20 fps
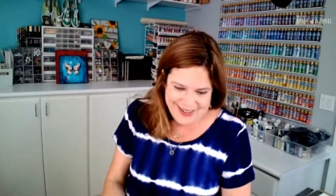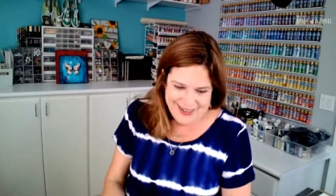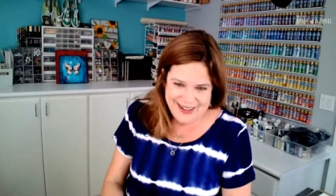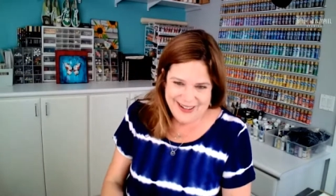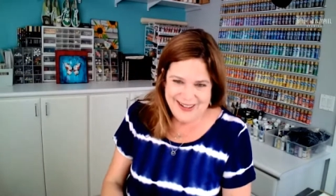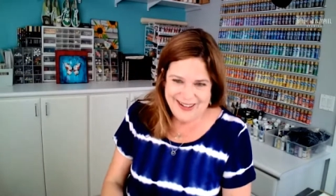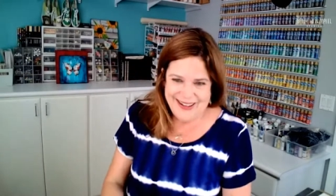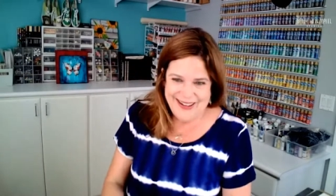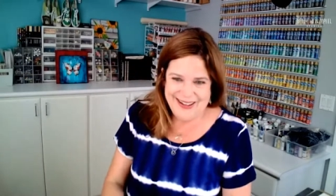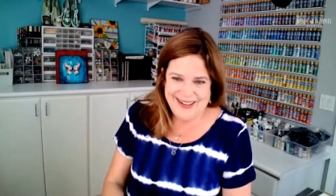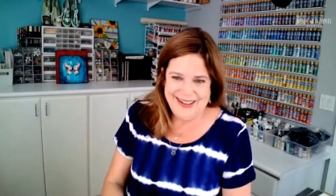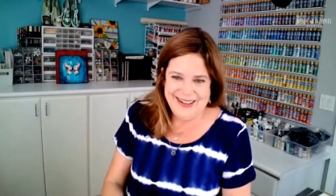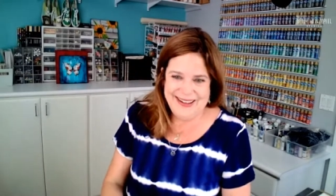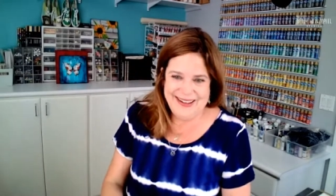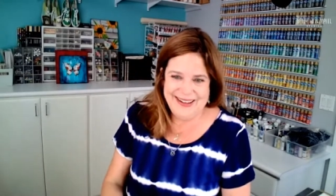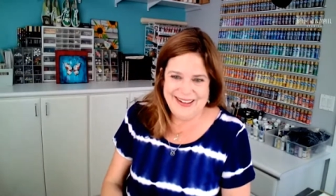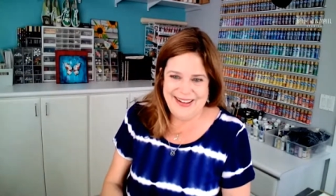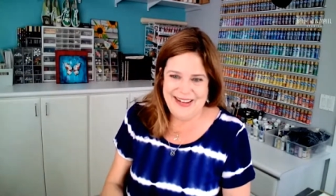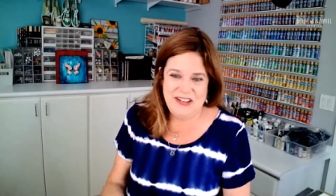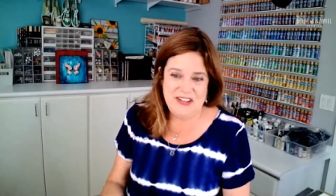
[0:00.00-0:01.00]
I
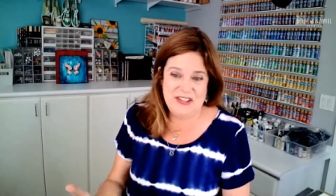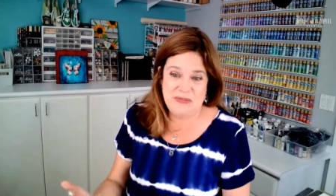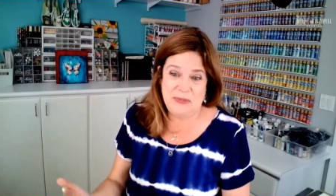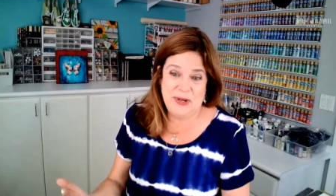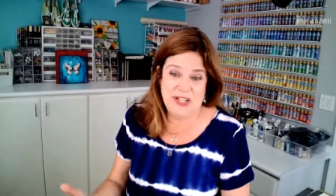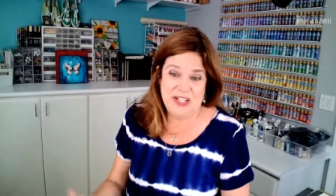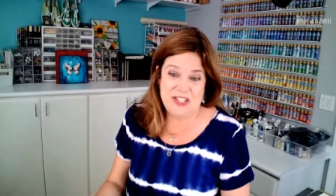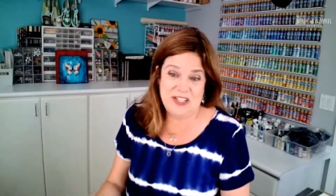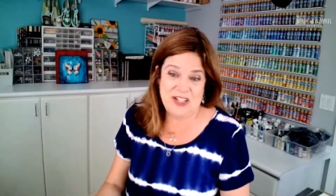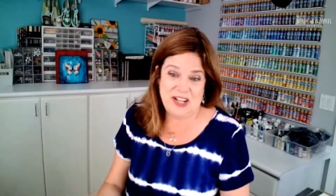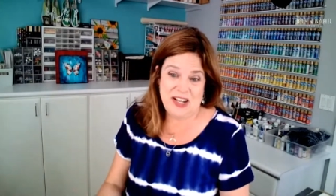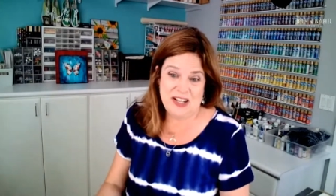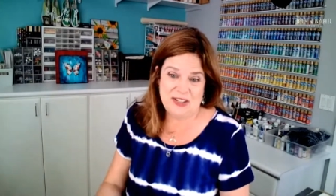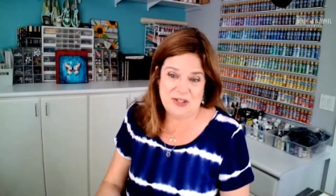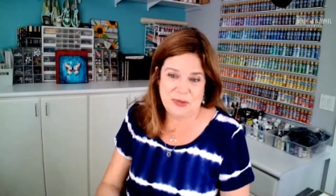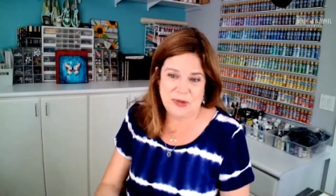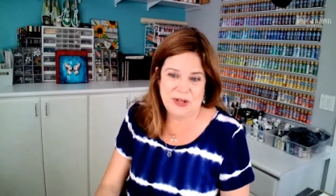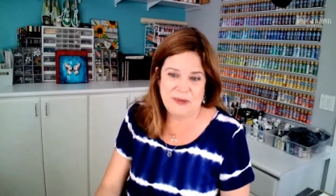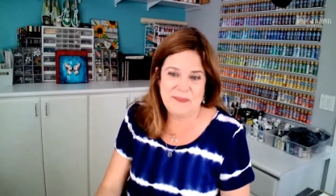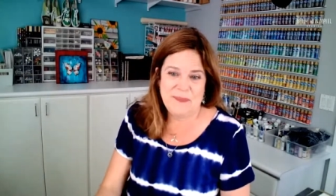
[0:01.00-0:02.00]
just wanted to talk
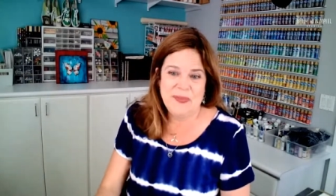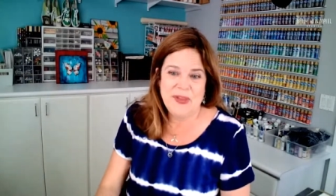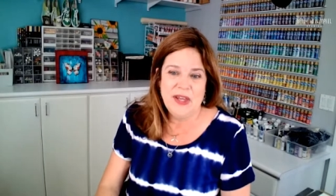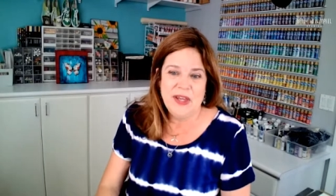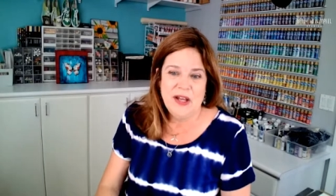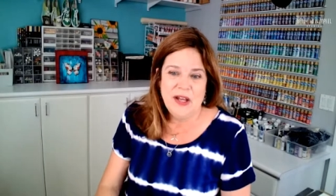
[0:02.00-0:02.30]
to her.